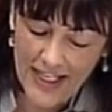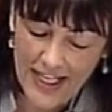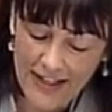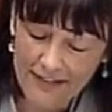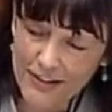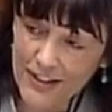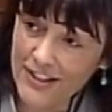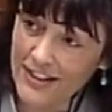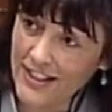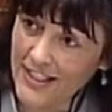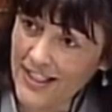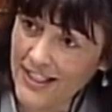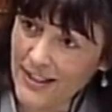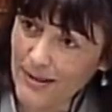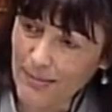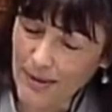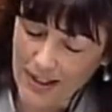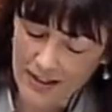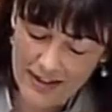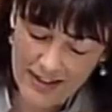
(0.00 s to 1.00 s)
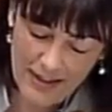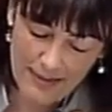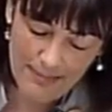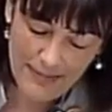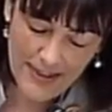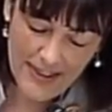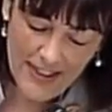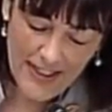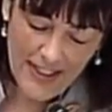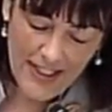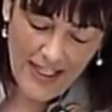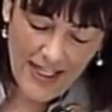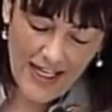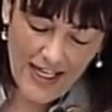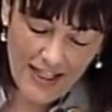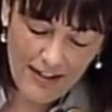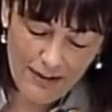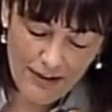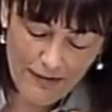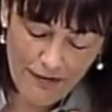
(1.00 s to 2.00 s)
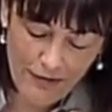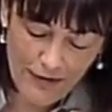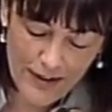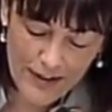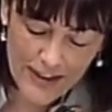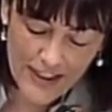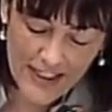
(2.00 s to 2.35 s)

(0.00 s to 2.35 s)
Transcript: after today's markup, and I look forward